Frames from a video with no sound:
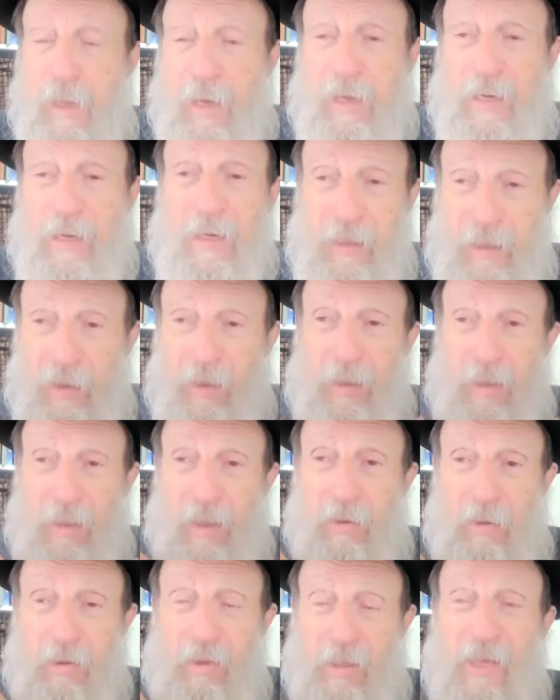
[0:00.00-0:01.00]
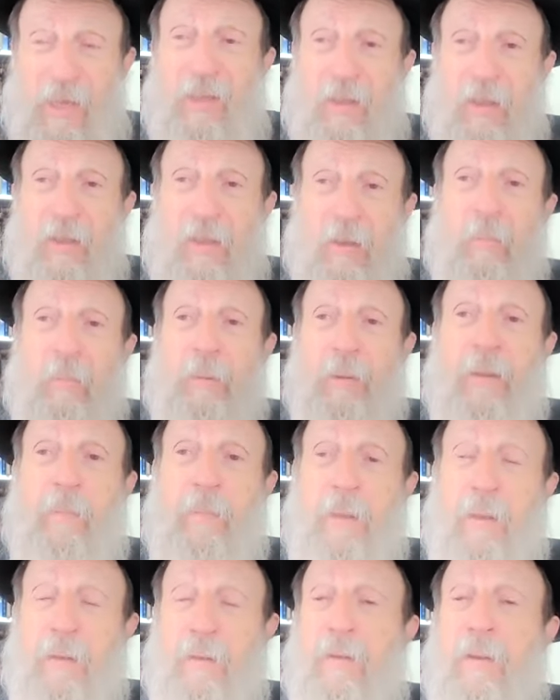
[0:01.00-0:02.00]
And he, he understands a little bit
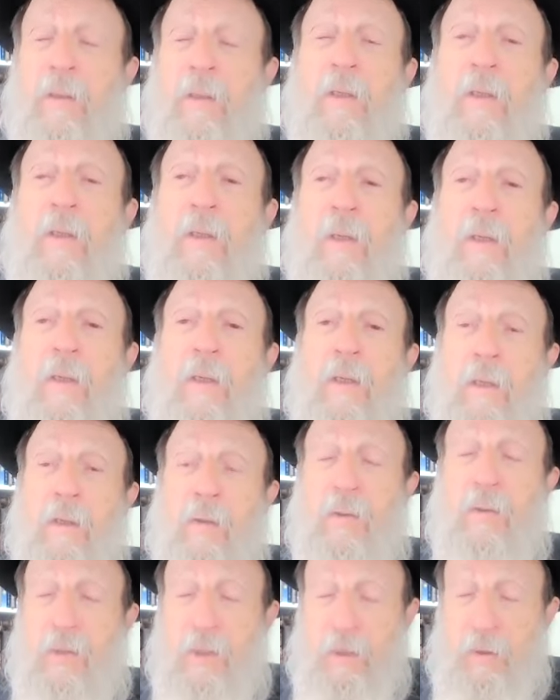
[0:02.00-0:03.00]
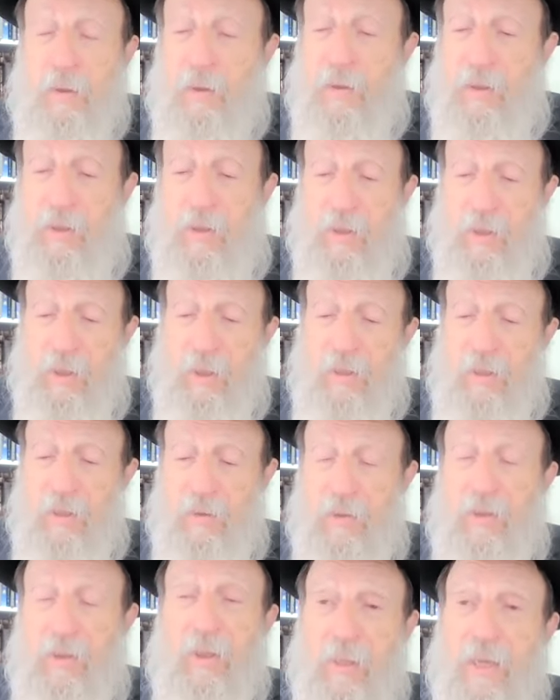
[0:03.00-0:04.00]
about currency. He looks inside, and
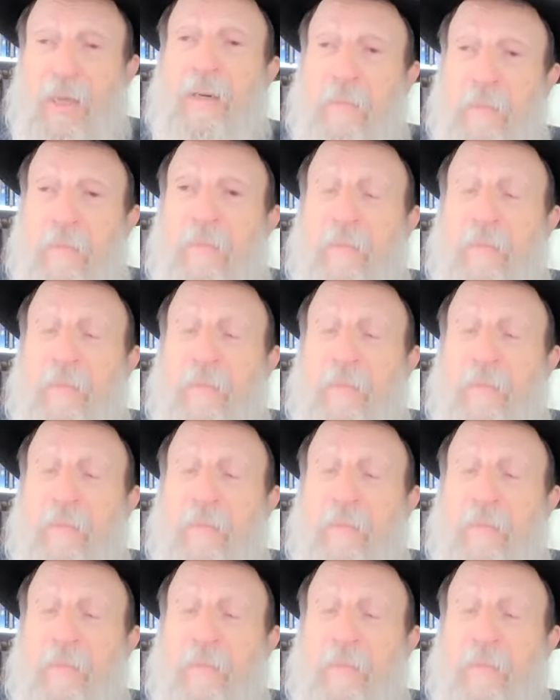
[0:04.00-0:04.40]
there's a lot of